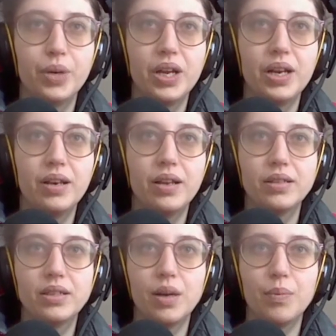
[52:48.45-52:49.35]
And
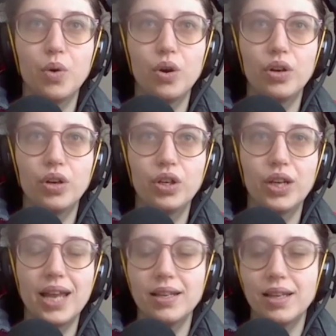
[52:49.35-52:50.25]
someone to
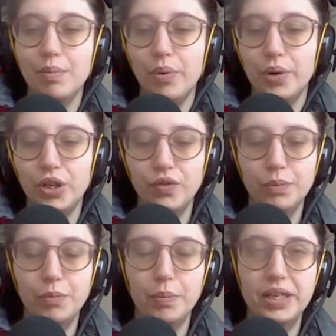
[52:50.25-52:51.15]
get to that point,
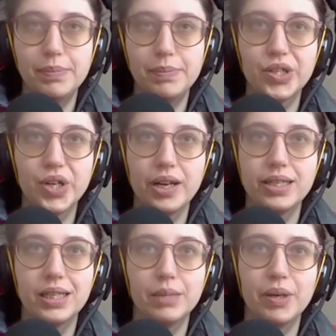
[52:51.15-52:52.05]
you've probably
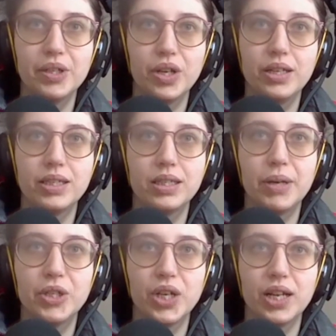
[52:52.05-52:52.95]
specialized and specialized and
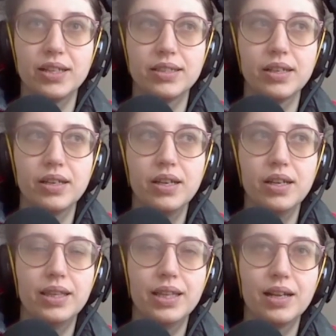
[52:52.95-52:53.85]
specialized,
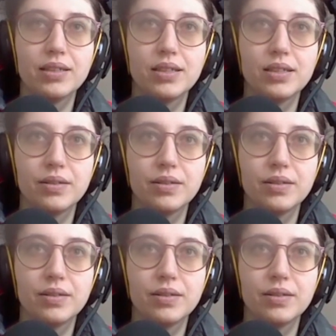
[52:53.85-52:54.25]
and that's